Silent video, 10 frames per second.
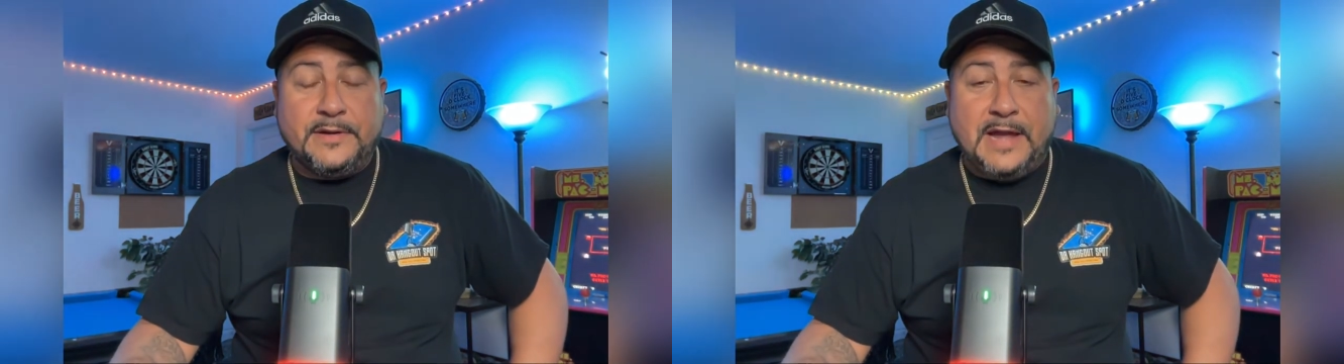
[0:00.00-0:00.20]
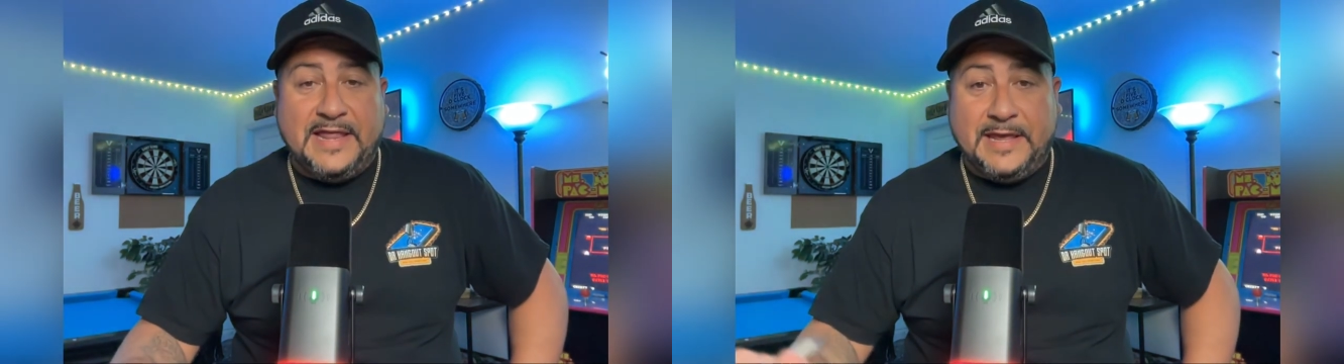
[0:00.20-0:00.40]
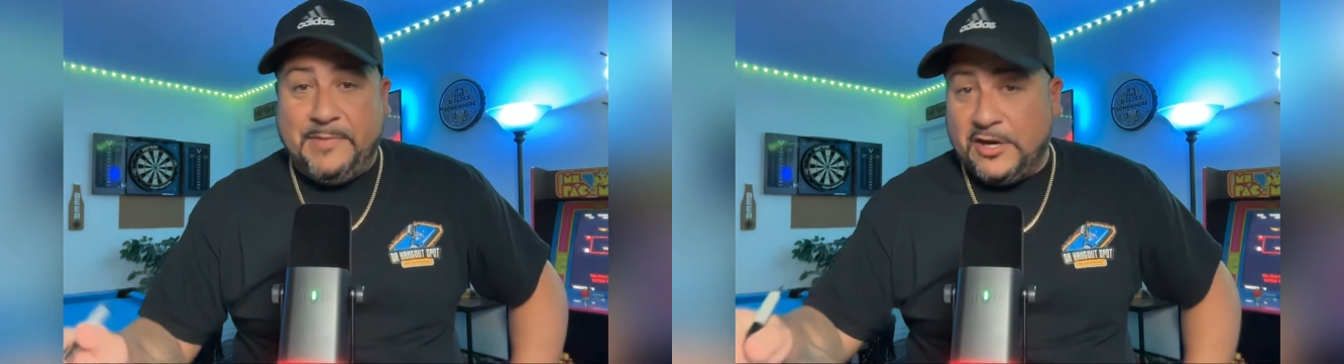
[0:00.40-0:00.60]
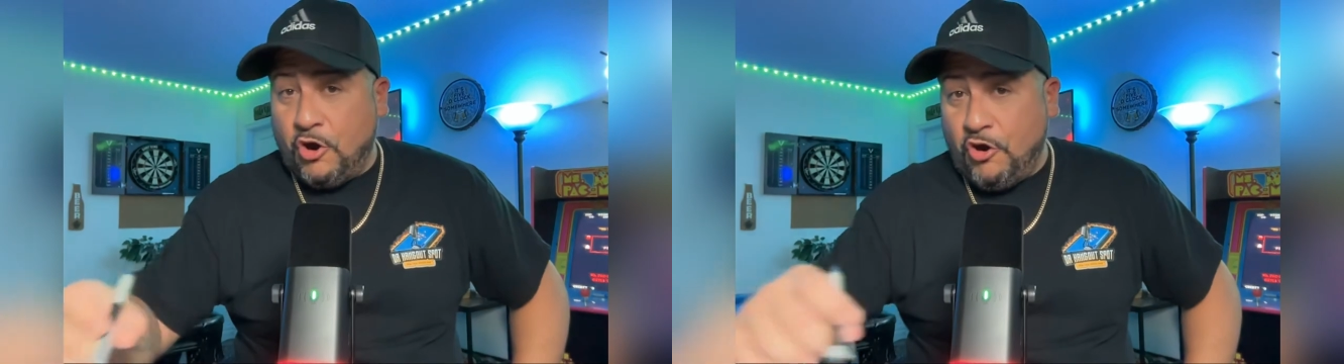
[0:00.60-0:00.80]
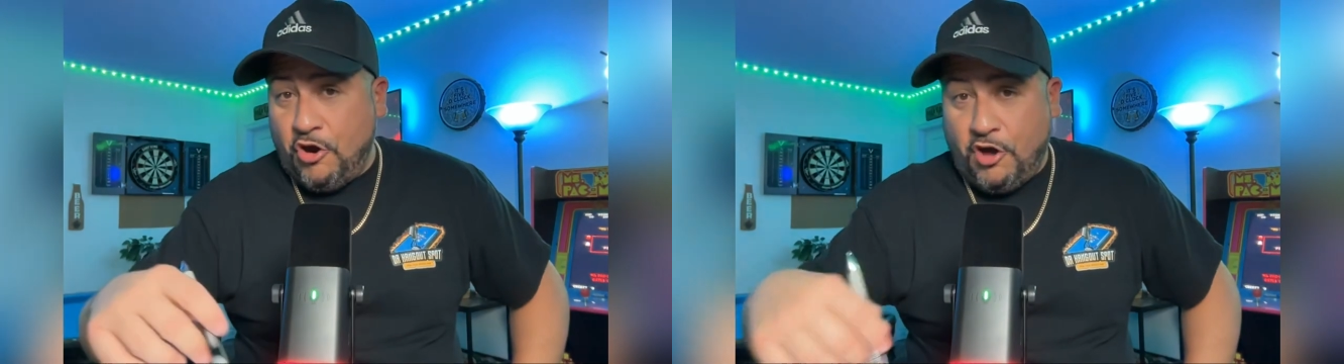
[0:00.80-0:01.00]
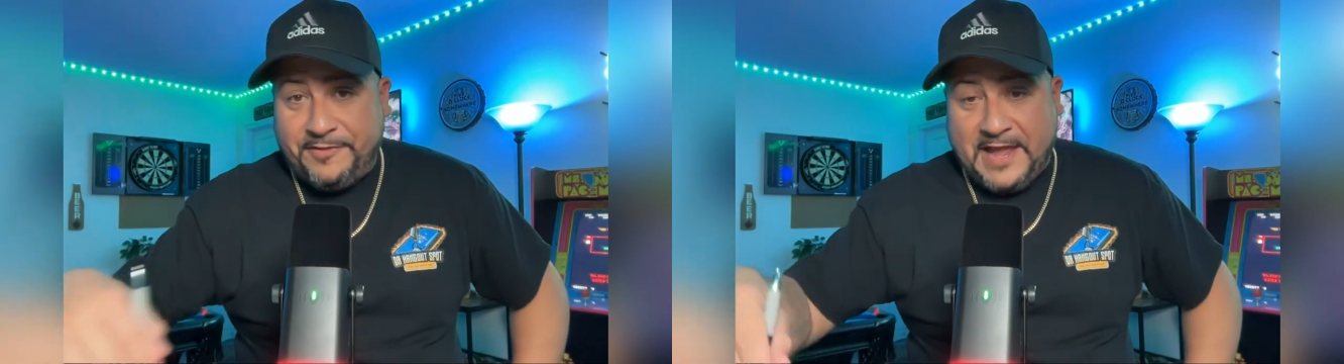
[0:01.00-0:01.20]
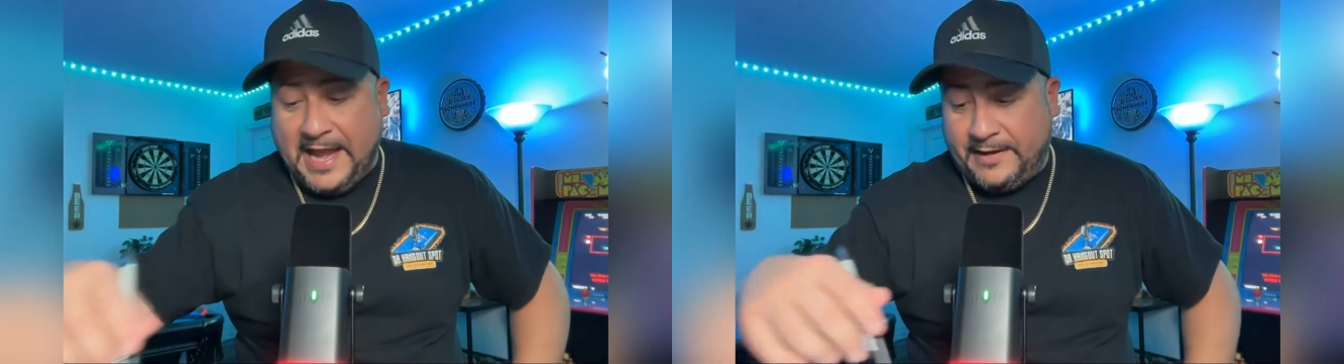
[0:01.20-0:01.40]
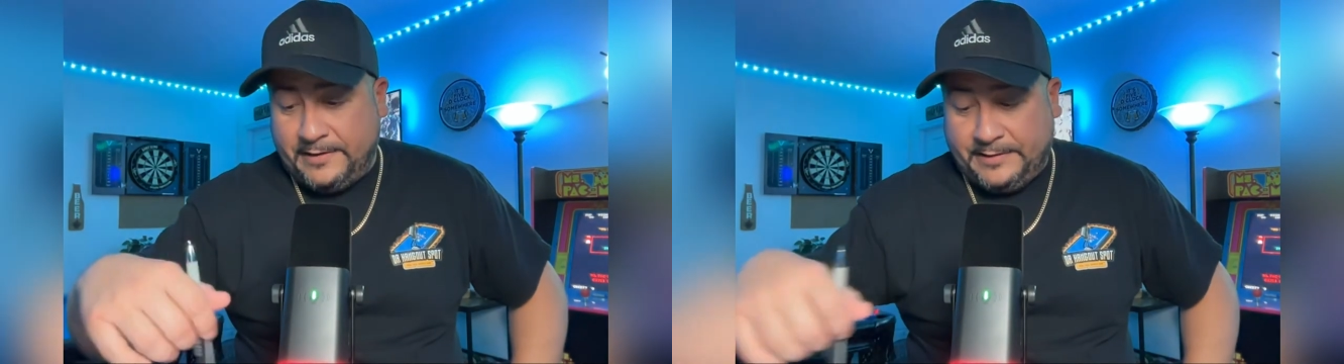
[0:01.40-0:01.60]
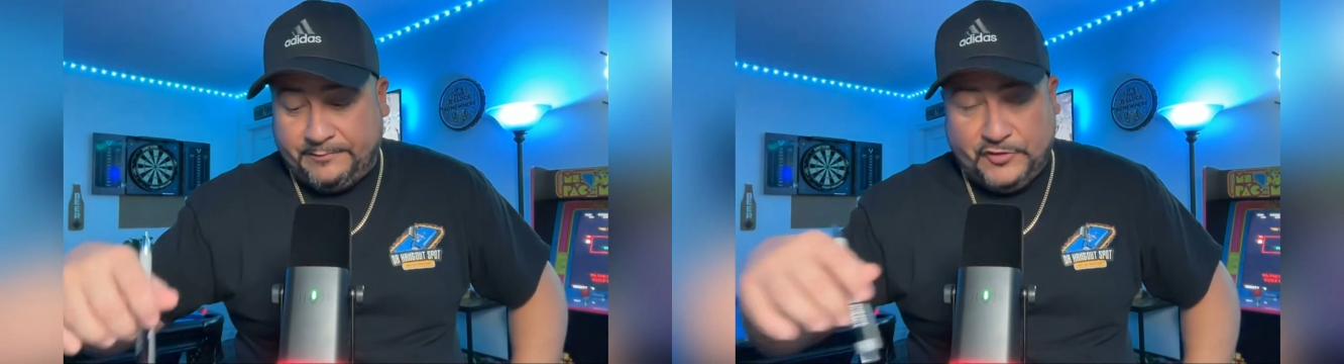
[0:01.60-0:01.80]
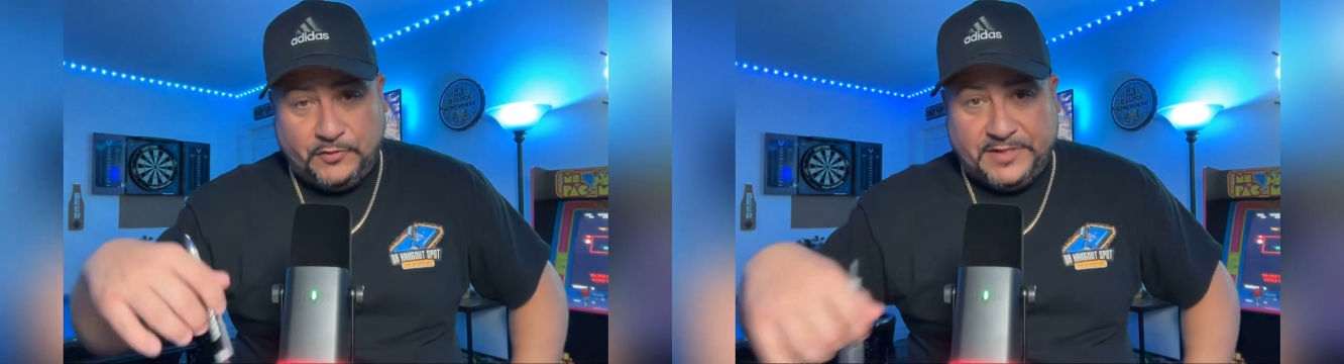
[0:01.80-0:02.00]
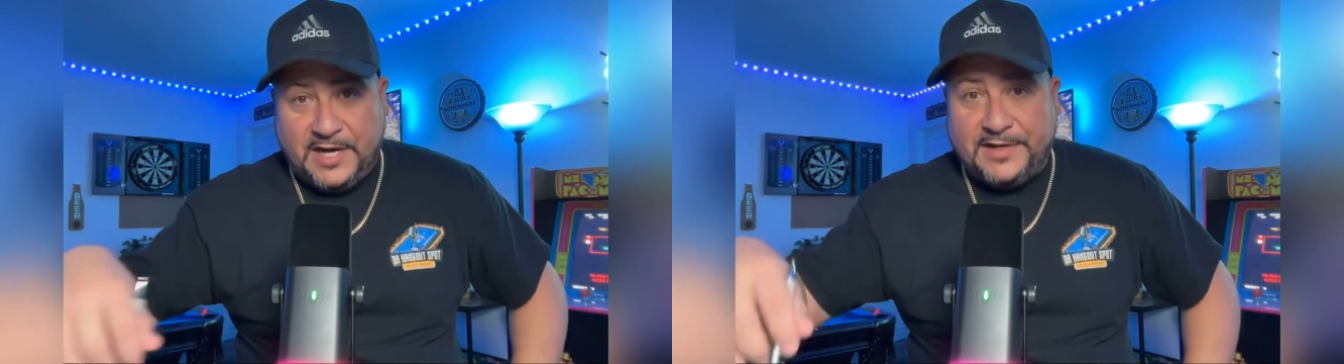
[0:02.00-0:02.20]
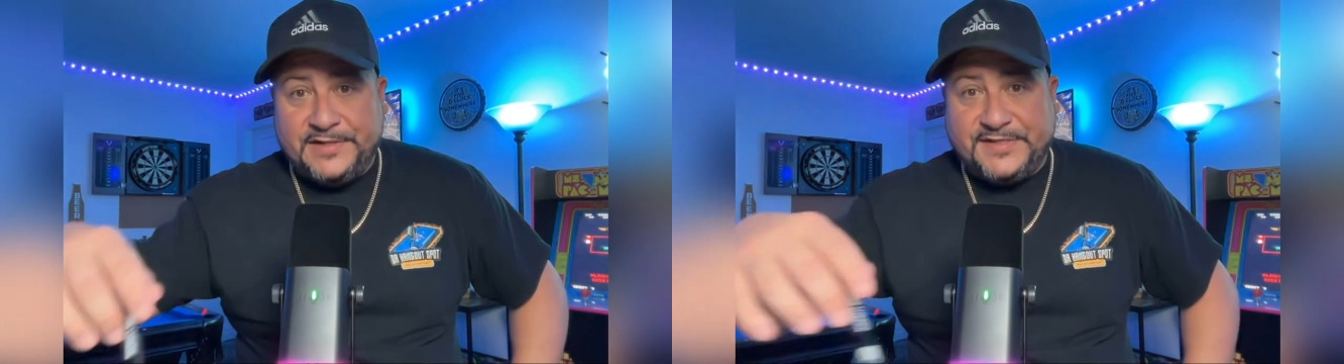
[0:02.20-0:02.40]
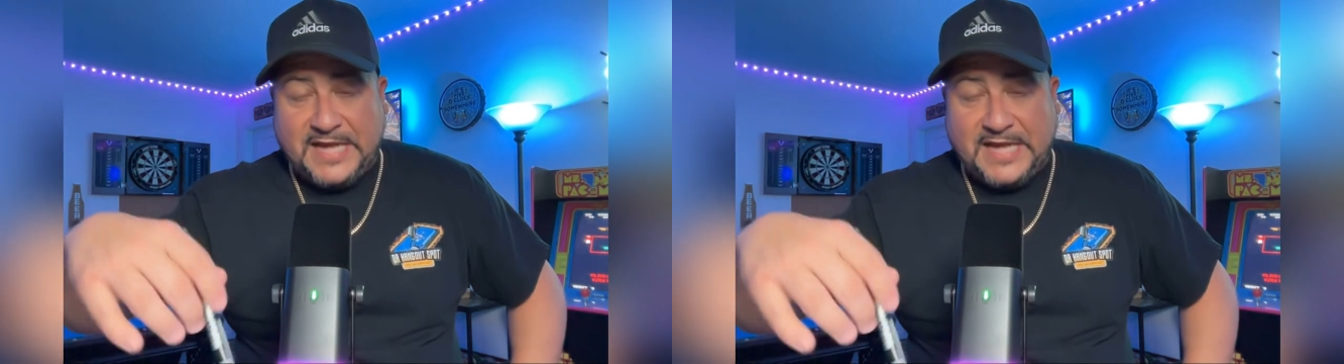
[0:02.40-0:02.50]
And they better all thank Joe Douglas,